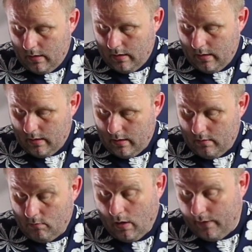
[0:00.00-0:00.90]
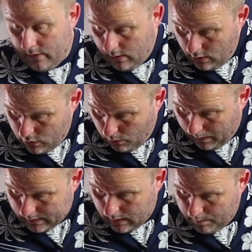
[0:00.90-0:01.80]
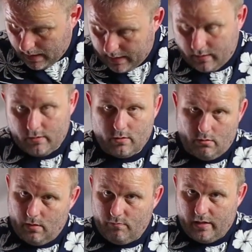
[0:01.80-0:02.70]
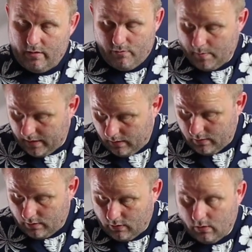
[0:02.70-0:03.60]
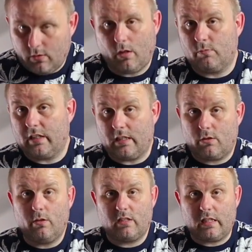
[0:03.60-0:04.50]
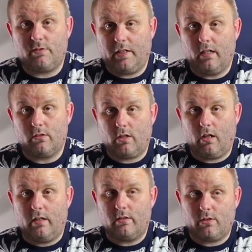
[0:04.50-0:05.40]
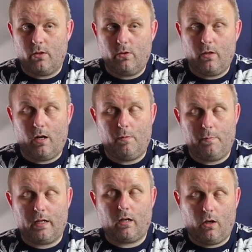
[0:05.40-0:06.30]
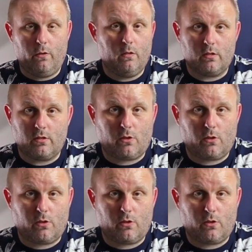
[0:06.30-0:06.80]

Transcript: uh, arrived in the usual plastic bag. Sorry, I'm reading from my notes. I've got I'm six, doing six videos tonight, so I'm a bit clueless